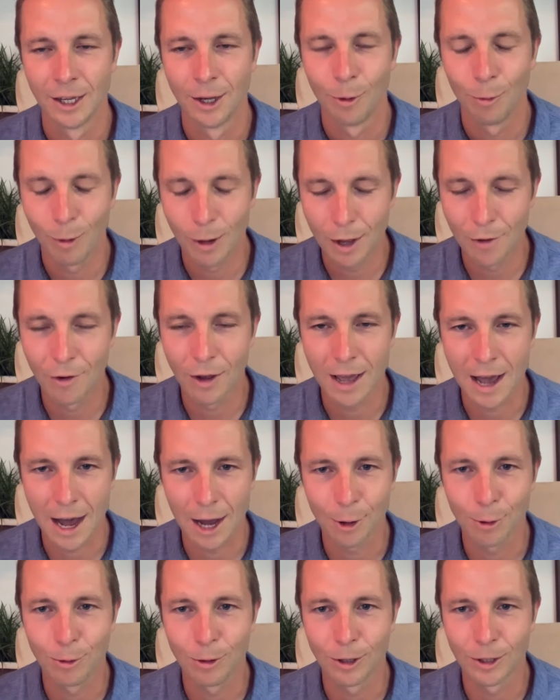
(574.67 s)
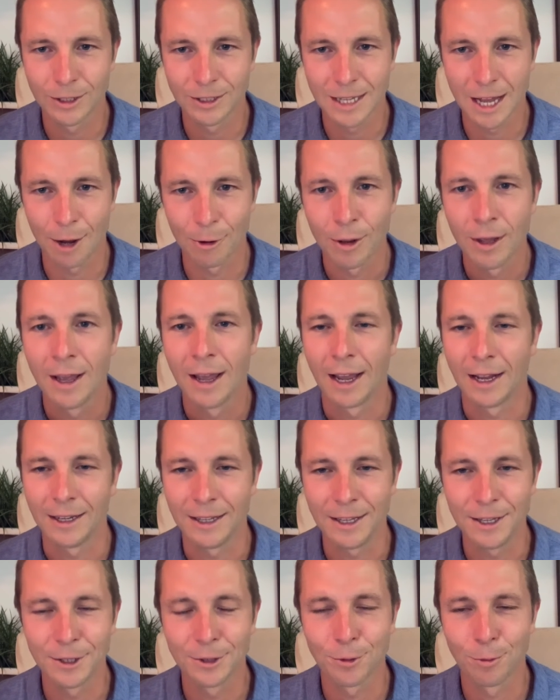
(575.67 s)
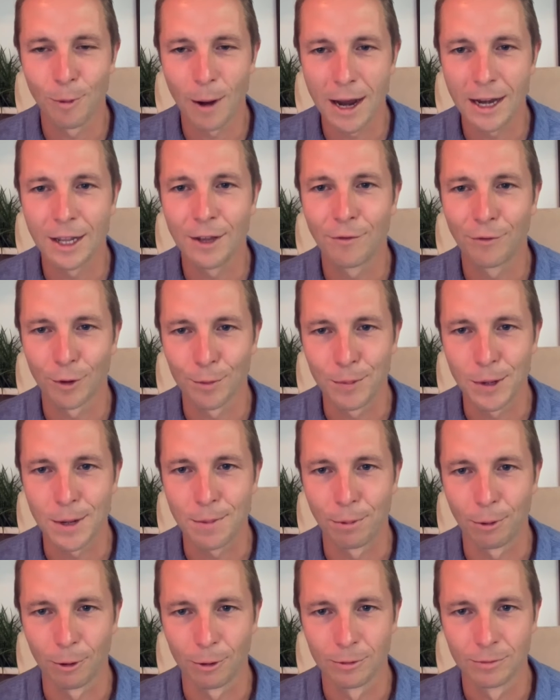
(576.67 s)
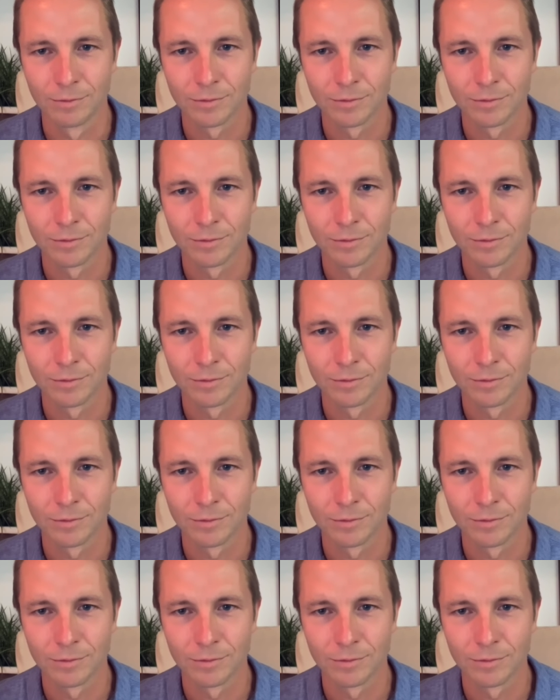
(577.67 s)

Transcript: We have a God who looks down and he is waiting for people